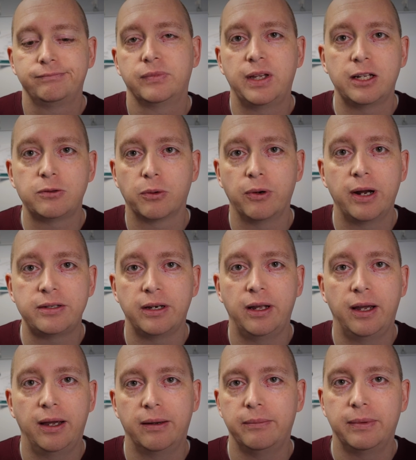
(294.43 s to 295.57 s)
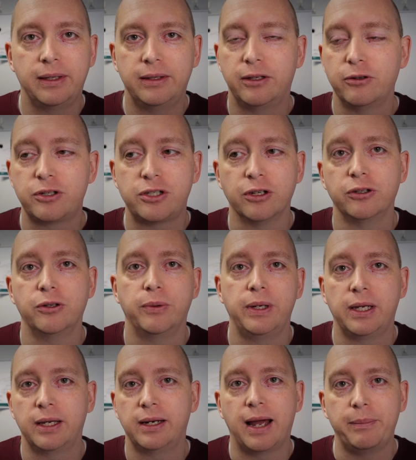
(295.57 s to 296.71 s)
that's where we're at today. They're still doing
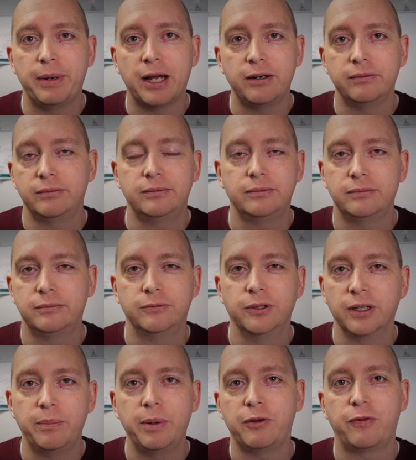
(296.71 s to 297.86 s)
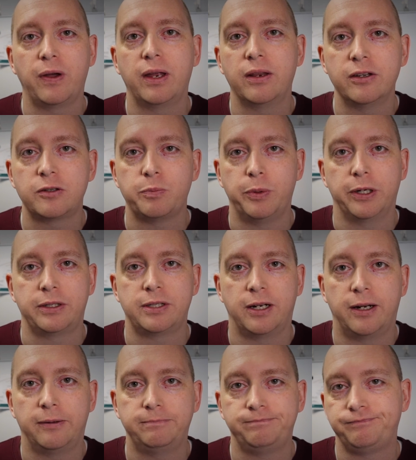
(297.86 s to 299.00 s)
it. I'm not really a big fan of this, but you
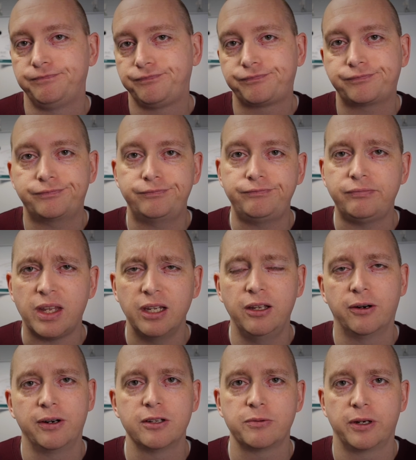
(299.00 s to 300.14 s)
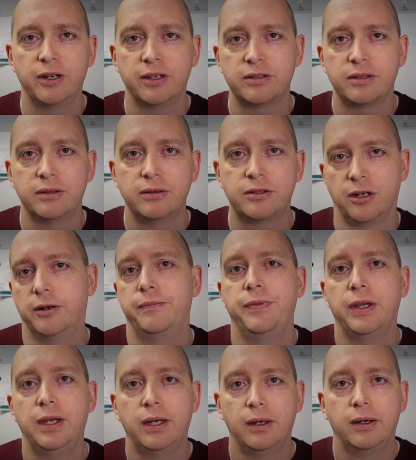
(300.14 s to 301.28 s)
know, it is what it is. So
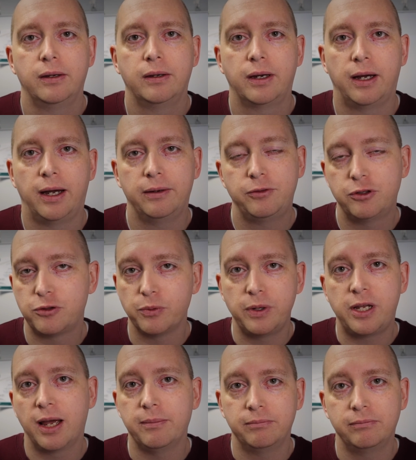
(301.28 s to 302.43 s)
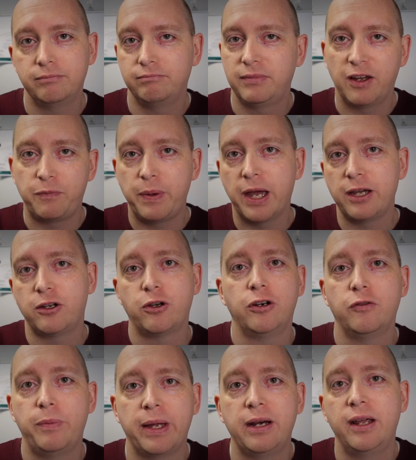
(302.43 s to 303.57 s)
just to recap, the FBI could
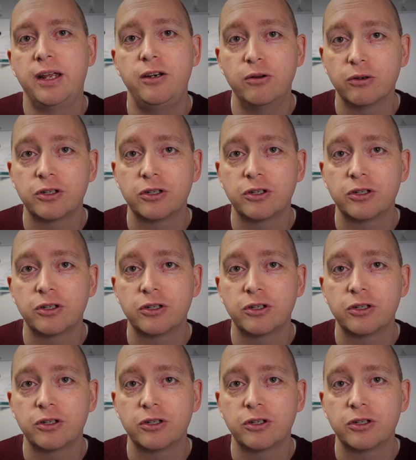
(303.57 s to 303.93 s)
have been in your